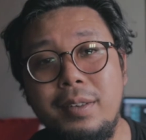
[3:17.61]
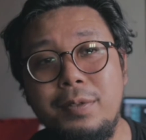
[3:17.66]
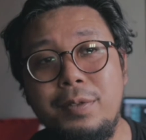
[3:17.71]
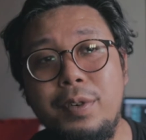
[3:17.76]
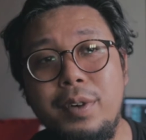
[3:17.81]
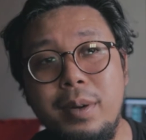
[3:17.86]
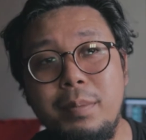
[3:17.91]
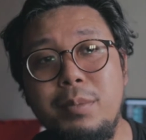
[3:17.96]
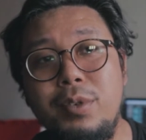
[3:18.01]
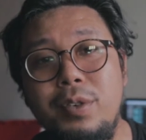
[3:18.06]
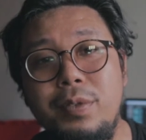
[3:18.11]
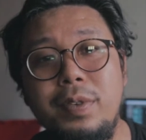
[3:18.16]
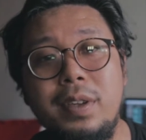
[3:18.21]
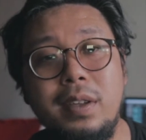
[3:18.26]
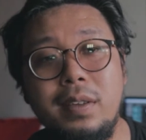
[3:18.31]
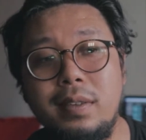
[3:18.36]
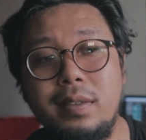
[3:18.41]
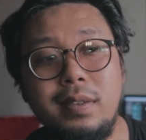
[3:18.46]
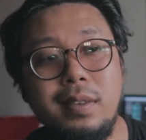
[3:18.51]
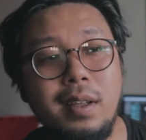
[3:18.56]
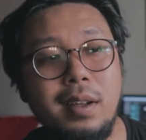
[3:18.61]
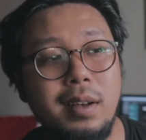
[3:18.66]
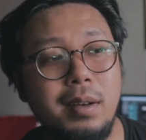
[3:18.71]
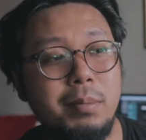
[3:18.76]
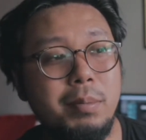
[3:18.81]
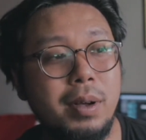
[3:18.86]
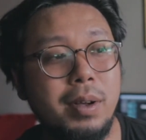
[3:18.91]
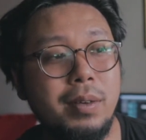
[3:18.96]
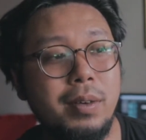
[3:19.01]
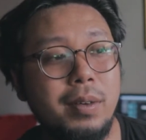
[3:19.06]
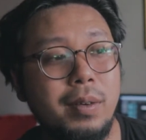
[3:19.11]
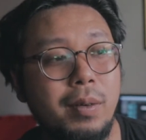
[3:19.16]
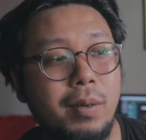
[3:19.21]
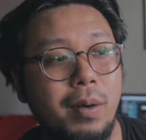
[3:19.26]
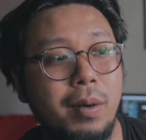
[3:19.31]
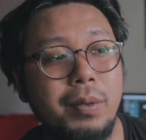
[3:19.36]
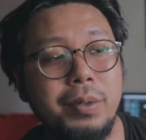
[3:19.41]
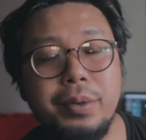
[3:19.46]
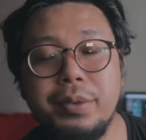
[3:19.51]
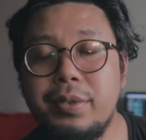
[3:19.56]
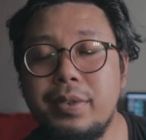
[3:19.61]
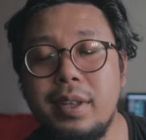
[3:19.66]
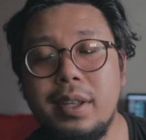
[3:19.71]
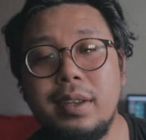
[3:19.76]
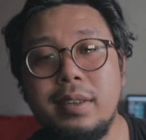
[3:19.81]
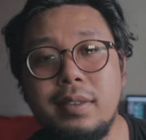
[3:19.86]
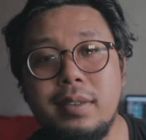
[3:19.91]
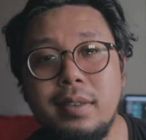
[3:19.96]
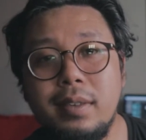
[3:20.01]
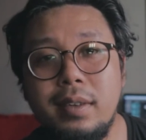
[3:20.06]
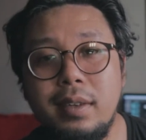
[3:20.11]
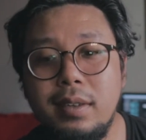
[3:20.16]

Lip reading: for the movie is not about all those things.